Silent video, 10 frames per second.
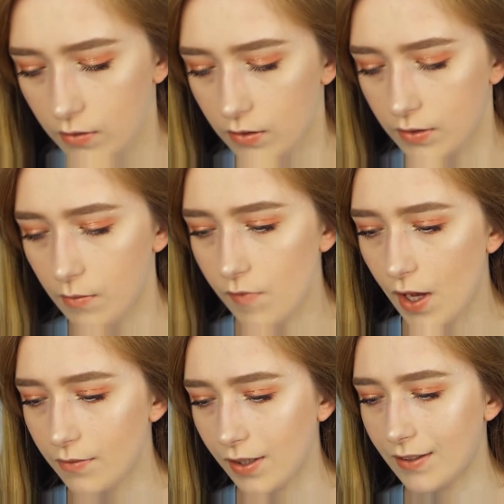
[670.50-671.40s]

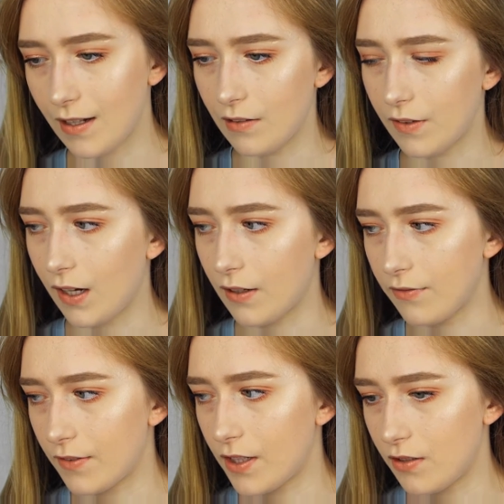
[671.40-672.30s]
Sometimes I can tell if I like a
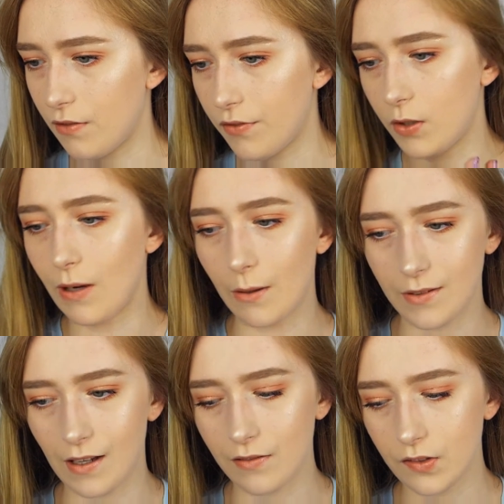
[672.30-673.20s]
foundation a few
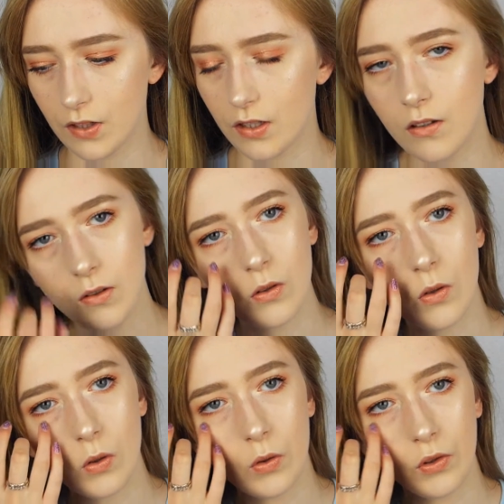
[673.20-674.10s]
hours after
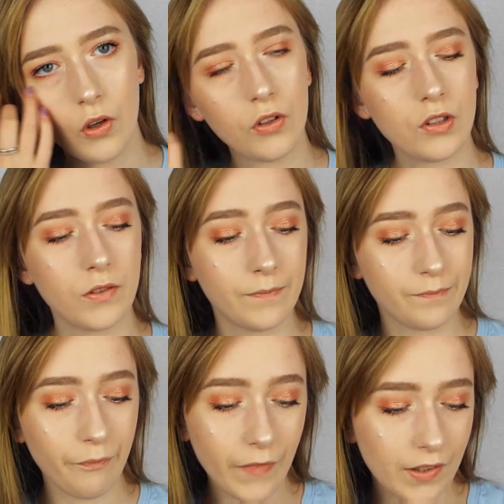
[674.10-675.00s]
or not,
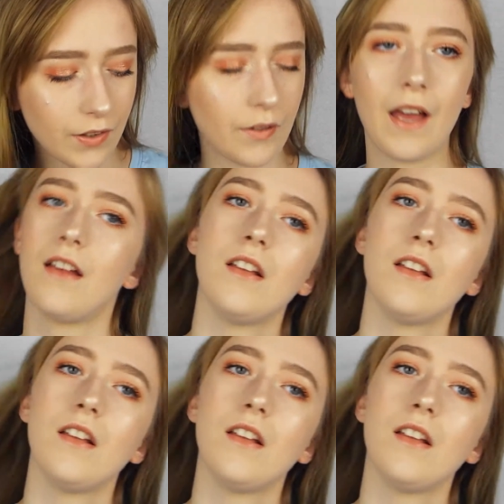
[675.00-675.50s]
so yeah.